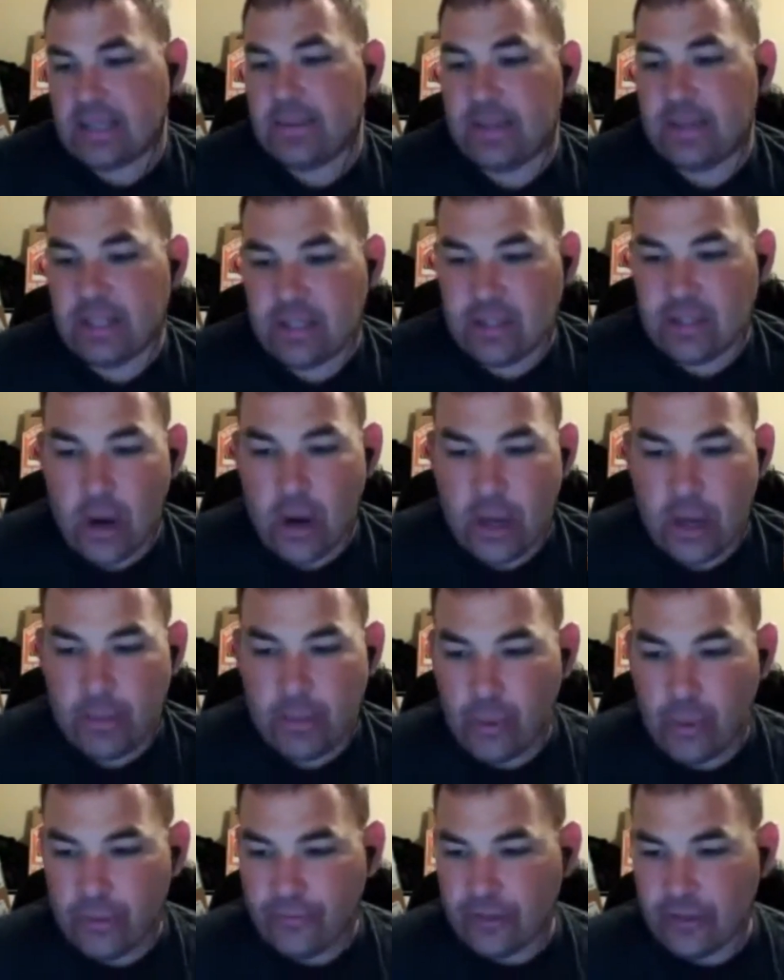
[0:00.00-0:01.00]
I mean, that's going to be
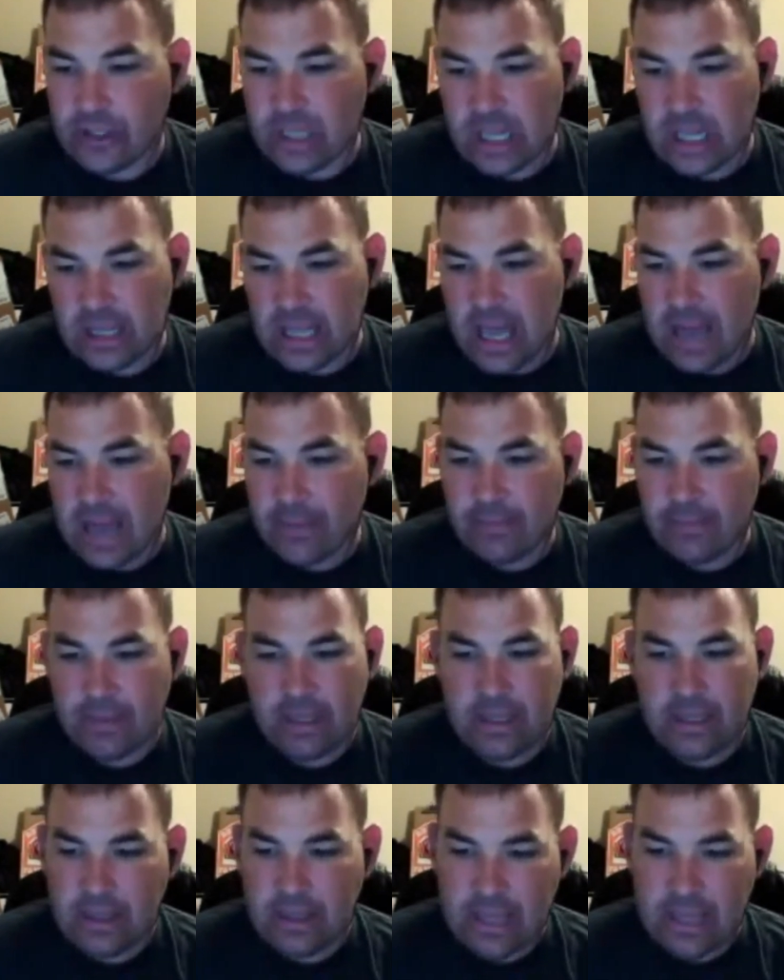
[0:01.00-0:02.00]
a starting point for
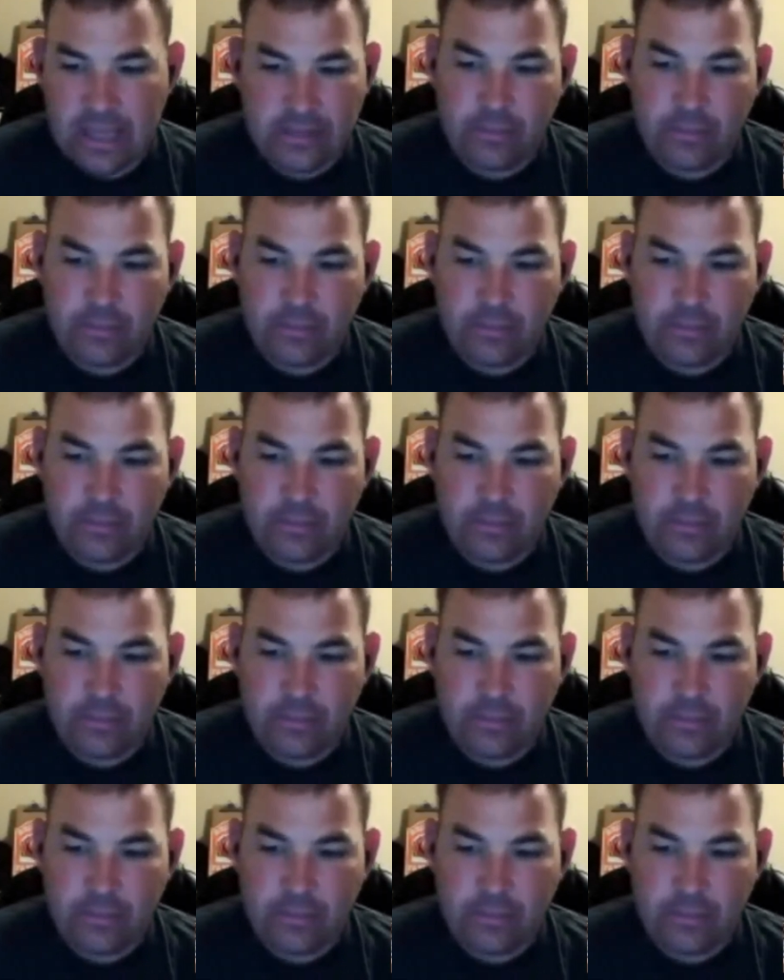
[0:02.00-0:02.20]
Dunlap.